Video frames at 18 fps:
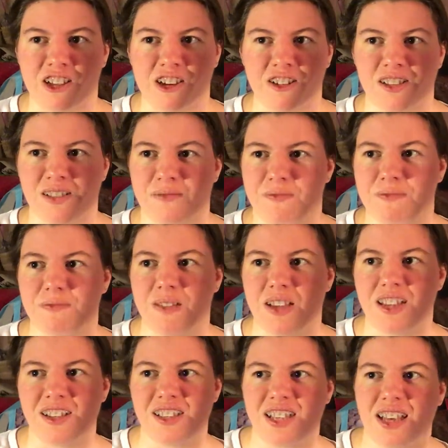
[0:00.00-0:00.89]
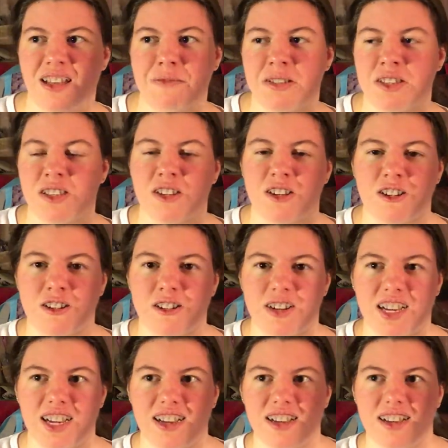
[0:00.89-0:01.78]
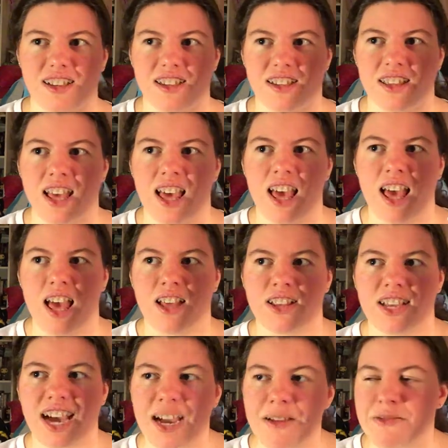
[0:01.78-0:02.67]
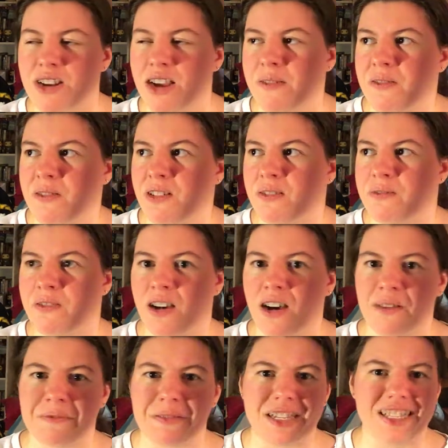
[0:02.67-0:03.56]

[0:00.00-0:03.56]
There's fantasy elements, there is time travel involved.